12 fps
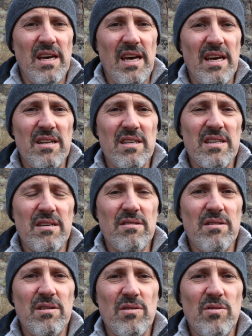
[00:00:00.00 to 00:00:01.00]
and
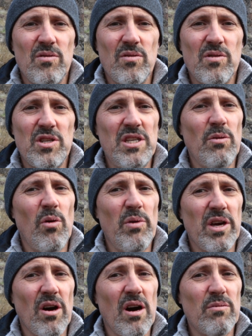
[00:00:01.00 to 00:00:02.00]
see what
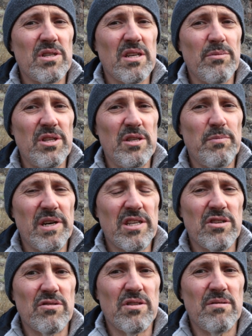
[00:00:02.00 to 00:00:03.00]
we got with some of these
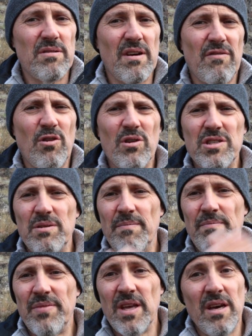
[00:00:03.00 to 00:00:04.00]
pictures. Of course,
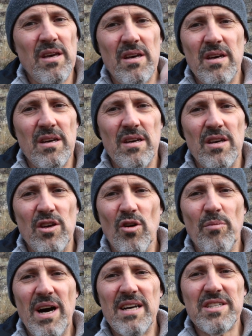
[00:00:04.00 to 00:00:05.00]
you're
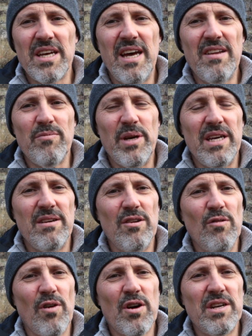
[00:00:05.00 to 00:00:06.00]
miles ahead of me.
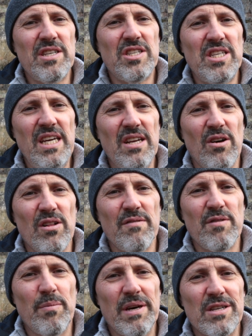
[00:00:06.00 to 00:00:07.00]
You've already seen all
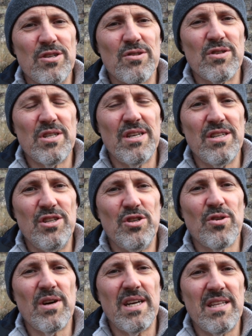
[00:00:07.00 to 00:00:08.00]
of the pictures
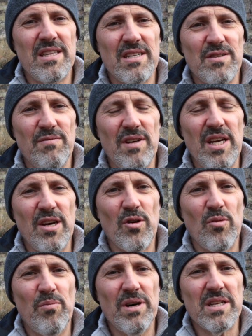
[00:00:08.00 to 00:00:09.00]
during this
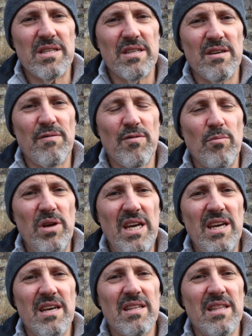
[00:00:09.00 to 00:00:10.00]
video, but for
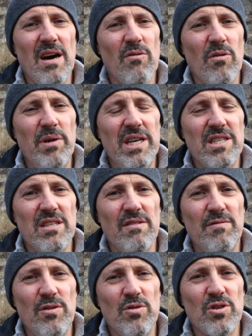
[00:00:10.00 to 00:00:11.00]
me, that remains in the
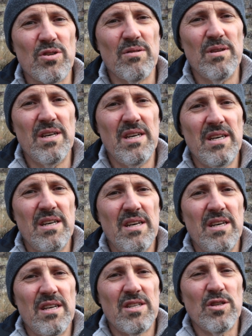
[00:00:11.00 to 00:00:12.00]
future.
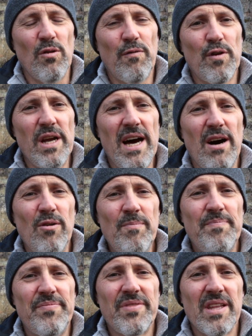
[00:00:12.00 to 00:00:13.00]
So for now,
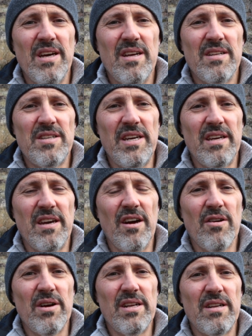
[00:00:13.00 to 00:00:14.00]
take
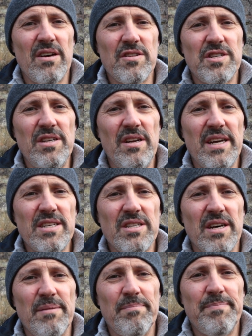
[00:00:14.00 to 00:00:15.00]
care, and I'll see you next
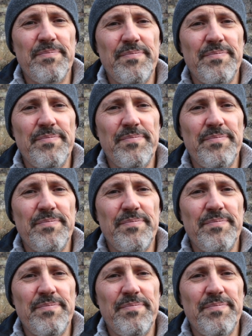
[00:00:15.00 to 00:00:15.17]
time.